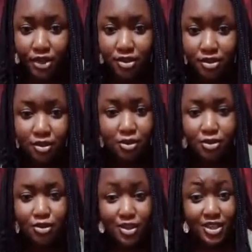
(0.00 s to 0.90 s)
So
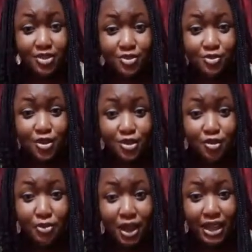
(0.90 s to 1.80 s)
today is 1st of
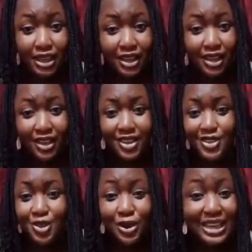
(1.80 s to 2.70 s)
May,
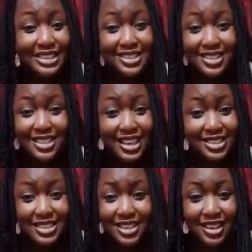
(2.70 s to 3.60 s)
so you can see that
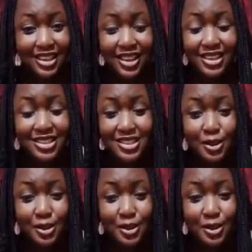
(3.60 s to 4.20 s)
it's